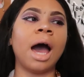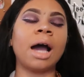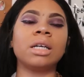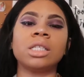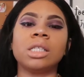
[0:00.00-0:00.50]

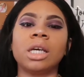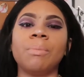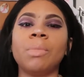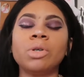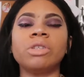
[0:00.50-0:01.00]
I could just
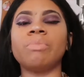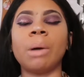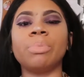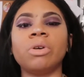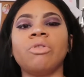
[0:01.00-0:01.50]
get most of
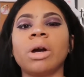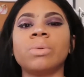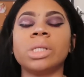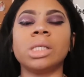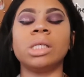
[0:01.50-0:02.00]
my
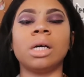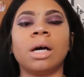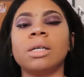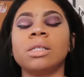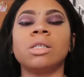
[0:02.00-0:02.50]
prerequisites done.